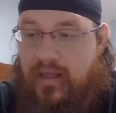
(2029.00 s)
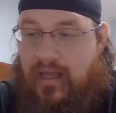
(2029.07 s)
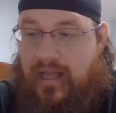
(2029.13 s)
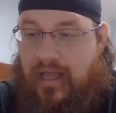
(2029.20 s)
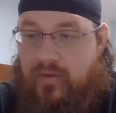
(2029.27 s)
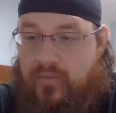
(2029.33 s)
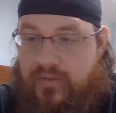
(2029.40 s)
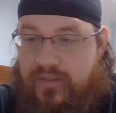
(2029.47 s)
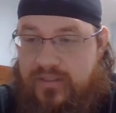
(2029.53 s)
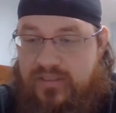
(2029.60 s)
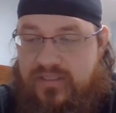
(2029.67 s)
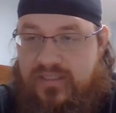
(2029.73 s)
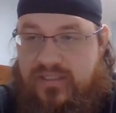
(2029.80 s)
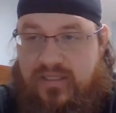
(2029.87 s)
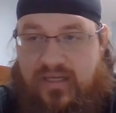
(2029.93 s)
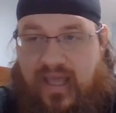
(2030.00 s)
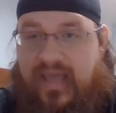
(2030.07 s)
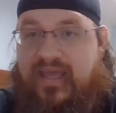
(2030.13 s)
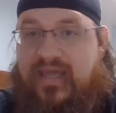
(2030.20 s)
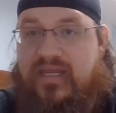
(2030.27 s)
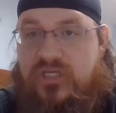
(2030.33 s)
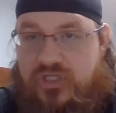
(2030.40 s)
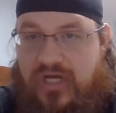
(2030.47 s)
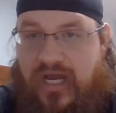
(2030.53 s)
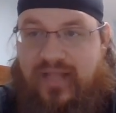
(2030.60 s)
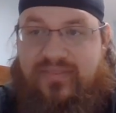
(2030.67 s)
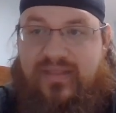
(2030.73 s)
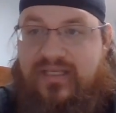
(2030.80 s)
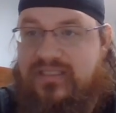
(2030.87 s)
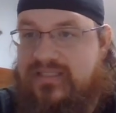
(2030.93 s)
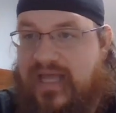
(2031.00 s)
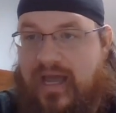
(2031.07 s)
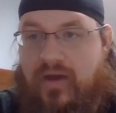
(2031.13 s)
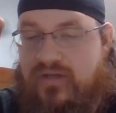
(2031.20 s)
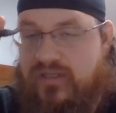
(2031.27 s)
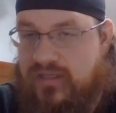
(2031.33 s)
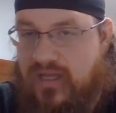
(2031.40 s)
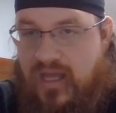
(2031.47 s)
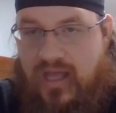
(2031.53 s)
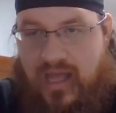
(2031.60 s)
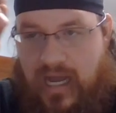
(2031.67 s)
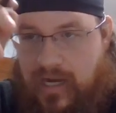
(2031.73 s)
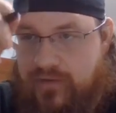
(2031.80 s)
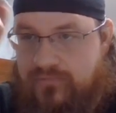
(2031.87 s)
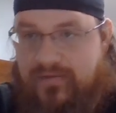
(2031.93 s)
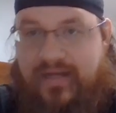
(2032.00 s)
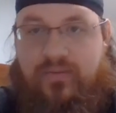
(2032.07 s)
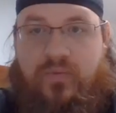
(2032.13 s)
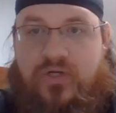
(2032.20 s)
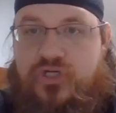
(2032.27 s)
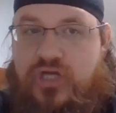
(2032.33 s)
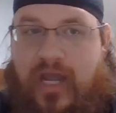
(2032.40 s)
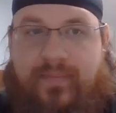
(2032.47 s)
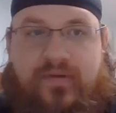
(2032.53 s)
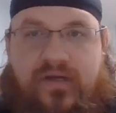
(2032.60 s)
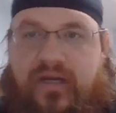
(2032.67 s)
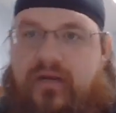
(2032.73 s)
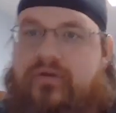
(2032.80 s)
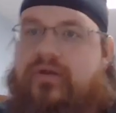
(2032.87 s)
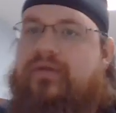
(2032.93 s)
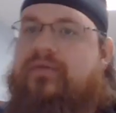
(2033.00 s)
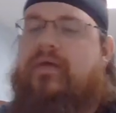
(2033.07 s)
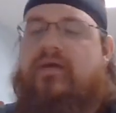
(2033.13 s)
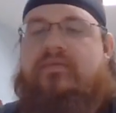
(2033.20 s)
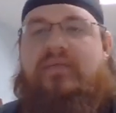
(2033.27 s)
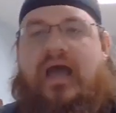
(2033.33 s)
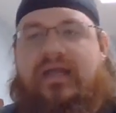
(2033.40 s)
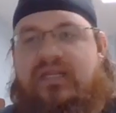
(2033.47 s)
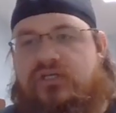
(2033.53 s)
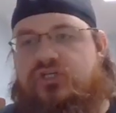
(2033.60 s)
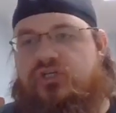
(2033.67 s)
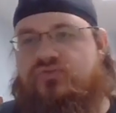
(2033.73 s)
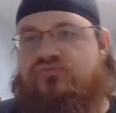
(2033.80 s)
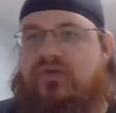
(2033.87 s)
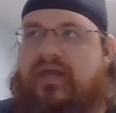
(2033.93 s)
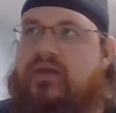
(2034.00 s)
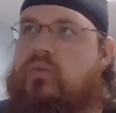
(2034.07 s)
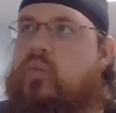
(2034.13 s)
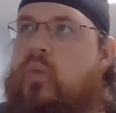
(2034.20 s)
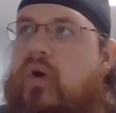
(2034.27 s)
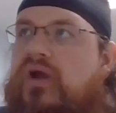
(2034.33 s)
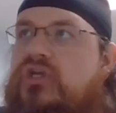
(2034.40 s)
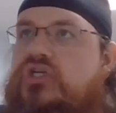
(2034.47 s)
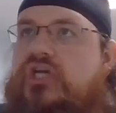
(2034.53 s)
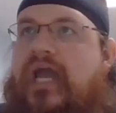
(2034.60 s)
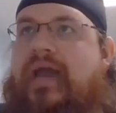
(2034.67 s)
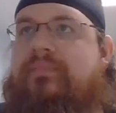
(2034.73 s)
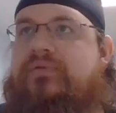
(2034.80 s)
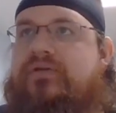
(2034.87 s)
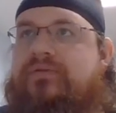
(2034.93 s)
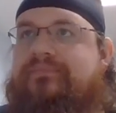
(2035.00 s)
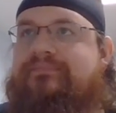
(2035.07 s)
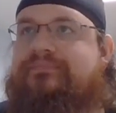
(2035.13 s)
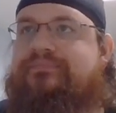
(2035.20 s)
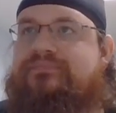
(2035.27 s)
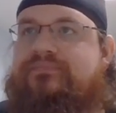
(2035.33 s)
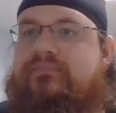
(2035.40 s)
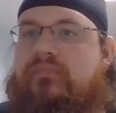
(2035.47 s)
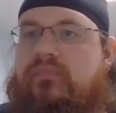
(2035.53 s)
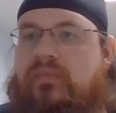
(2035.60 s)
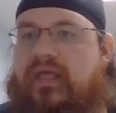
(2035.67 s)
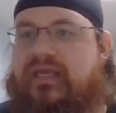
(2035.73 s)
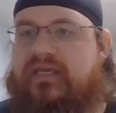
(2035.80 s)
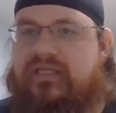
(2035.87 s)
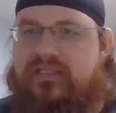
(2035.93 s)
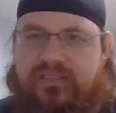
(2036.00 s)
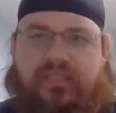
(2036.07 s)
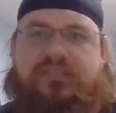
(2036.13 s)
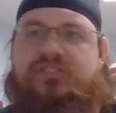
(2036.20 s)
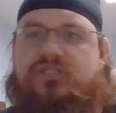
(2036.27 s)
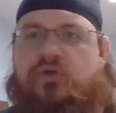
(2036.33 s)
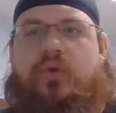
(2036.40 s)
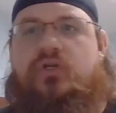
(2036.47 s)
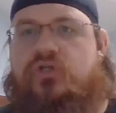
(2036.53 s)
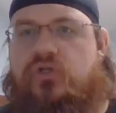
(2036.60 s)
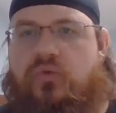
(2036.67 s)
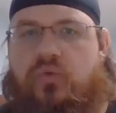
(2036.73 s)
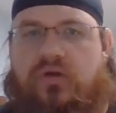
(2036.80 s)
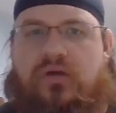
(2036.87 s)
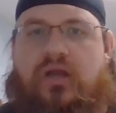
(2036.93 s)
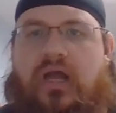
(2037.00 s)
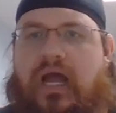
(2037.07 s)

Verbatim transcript: I would take and jot things down and I would write one chapter here. And I didn't just write one chapter, like in sequential order.